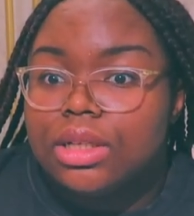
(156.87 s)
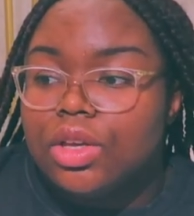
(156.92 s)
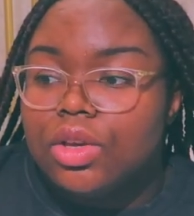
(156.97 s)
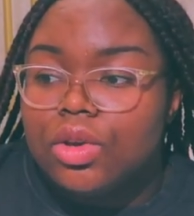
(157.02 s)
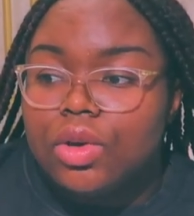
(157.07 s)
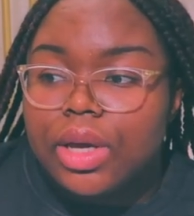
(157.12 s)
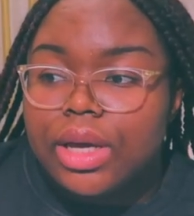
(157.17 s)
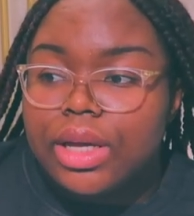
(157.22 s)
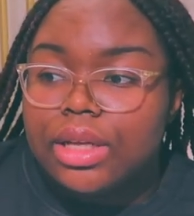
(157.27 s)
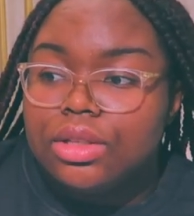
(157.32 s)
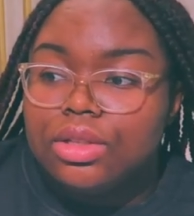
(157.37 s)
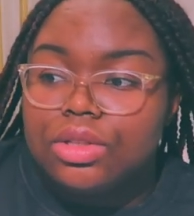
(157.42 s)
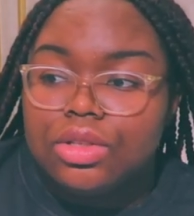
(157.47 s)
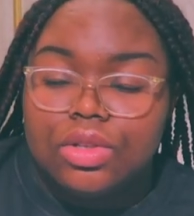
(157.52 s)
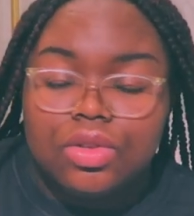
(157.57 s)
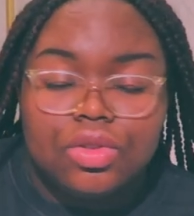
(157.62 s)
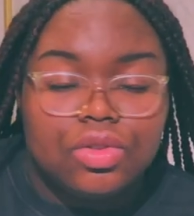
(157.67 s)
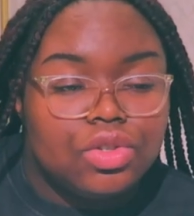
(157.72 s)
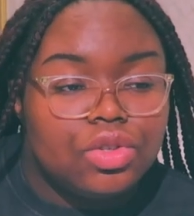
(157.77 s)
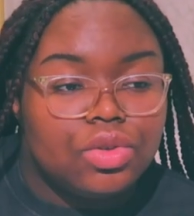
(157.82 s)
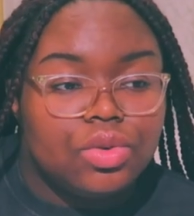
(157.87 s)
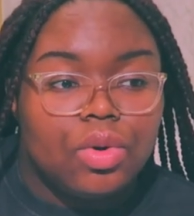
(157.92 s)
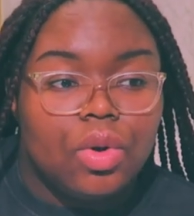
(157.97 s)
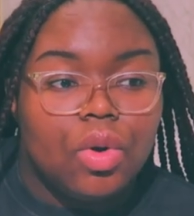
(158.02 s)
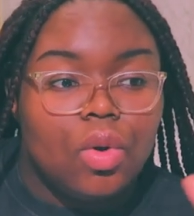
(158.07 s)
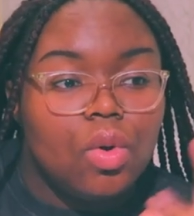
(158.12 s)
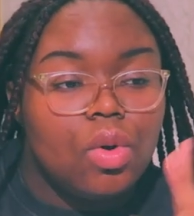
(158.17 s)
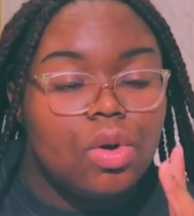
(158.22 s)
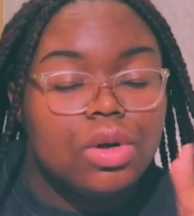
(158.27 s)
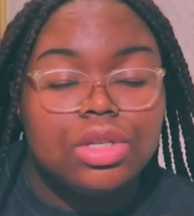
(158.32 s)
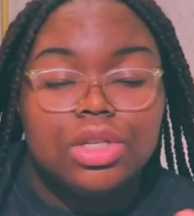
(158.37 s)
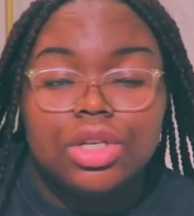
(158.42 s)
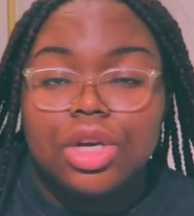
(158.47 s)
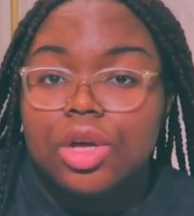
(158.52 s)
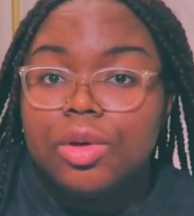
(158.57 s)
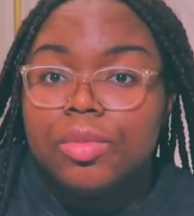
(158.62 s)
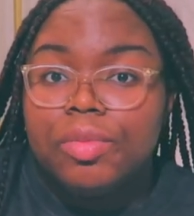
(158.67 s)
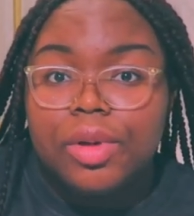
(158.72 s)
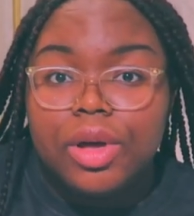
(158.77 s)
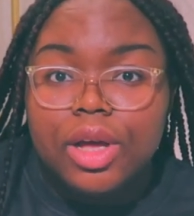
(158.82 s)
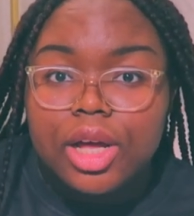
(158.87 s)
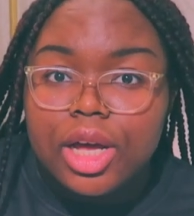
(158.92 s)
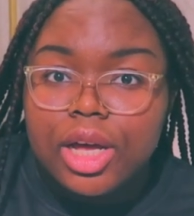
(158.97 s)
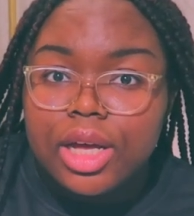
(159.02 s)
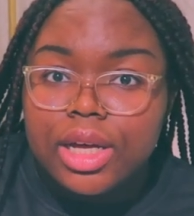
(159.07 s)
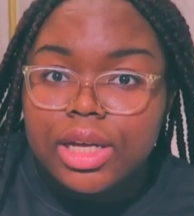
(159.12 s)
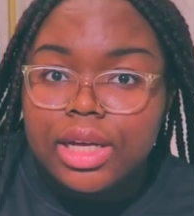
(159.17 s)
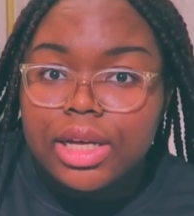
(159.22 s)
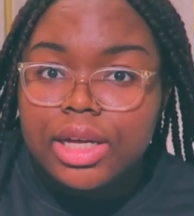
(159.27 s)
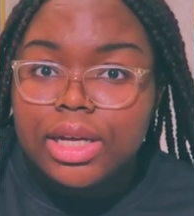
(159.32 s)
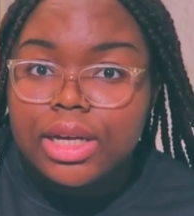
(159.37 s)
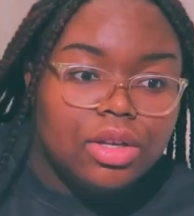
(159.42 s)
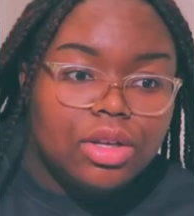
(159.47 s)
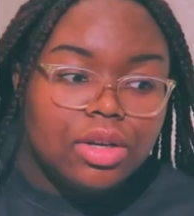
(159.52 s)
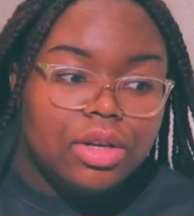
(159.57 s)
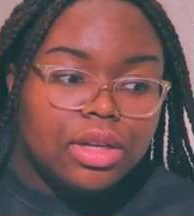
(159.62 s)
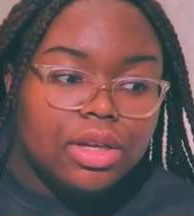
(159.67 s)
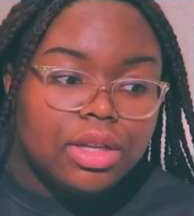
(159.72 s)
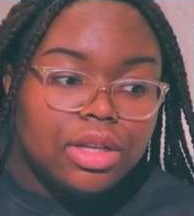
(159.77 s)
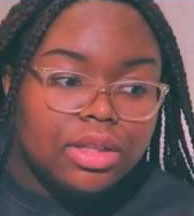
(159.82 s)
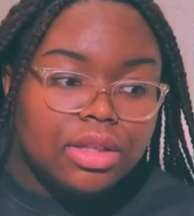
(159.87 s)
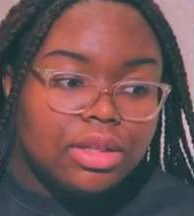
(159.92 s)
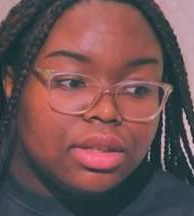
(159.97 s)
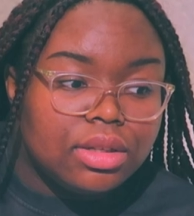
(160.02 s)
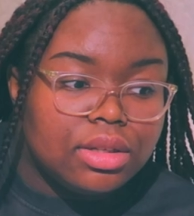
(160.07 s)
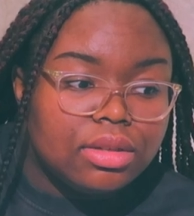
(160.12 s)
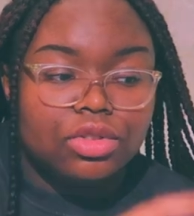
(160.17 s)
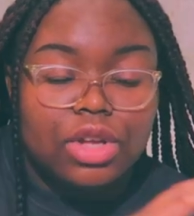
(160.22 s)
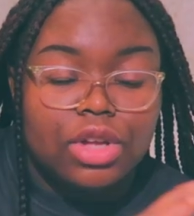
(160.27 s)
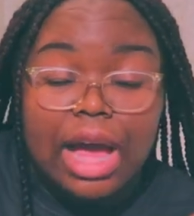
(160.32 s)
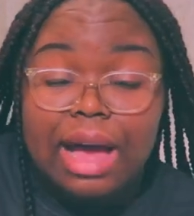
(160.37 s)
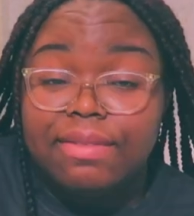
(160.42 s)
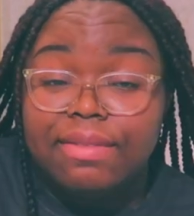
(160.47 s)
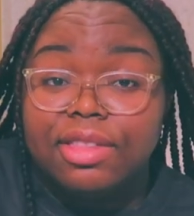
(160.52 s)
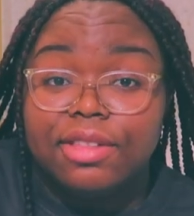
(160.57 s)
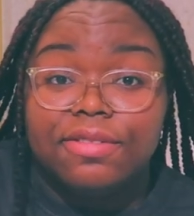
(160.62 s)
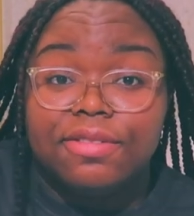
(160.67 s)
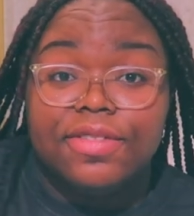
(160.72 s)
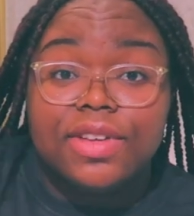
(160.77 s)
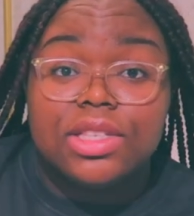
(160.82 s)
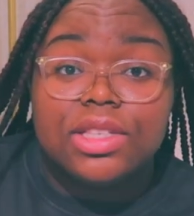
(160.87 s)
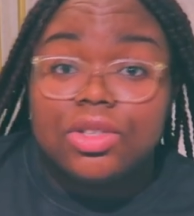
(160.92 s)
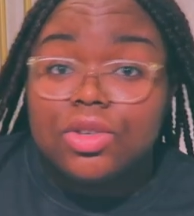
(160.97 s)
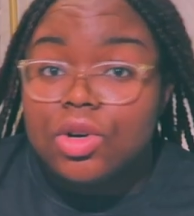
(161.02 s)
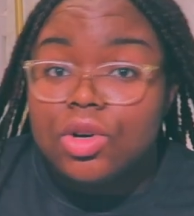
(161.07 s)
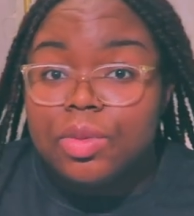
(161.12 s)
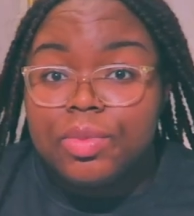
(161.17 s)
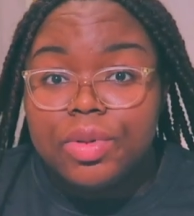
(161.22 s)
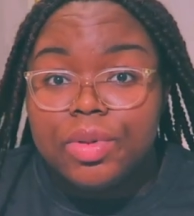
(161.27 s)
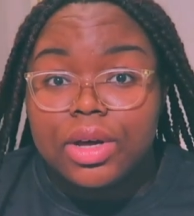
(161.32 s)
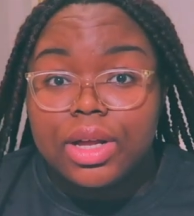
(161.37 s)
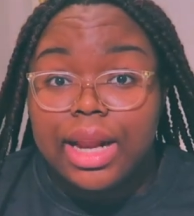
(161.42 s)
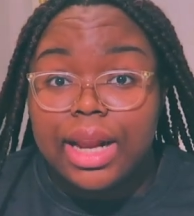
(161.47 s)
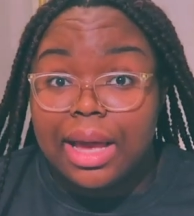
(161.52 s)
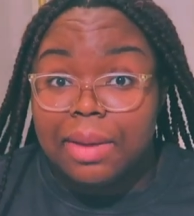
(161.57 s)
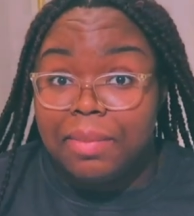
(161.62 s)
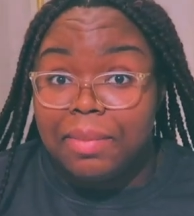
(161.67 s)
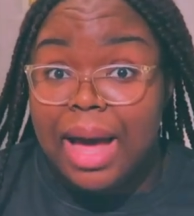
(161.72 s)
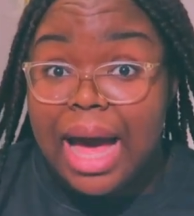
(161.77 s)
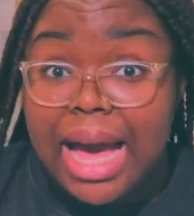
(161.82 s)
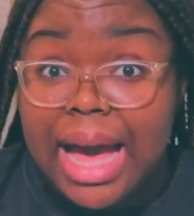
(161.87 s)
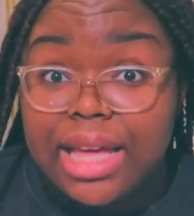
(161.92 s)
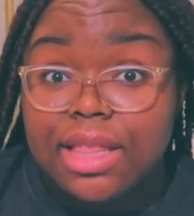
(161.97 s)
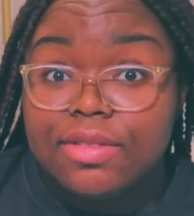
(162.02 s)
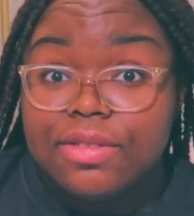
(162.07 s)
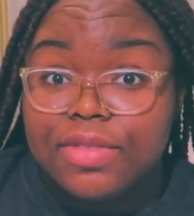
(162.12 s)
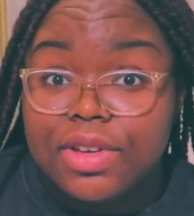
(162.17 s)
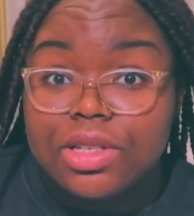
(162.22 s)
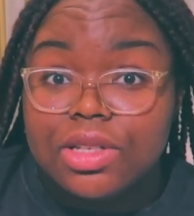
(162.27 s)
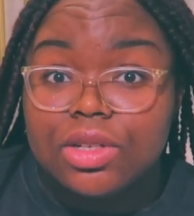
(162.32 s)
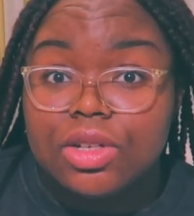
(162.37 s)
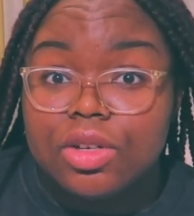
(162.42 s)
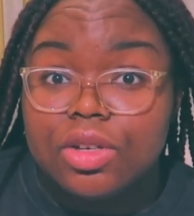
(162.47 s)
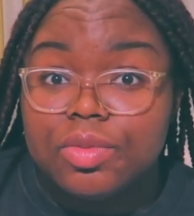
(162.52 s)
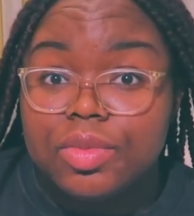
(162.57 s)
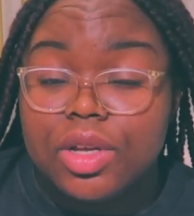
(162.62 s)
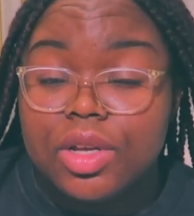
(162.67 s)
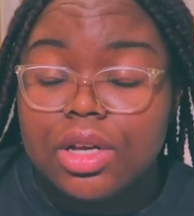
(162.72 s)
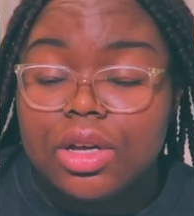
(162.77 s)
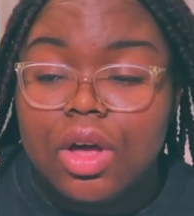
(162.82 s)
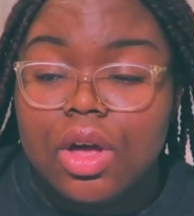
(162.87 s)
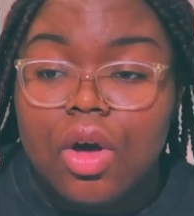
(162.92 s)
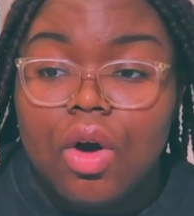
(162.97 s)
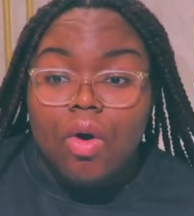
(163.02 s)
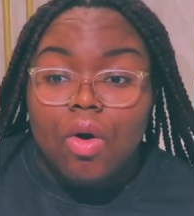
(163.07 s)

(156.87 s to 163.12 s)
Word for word: You can do an audio book, you can have the physical book, like buy the physical book,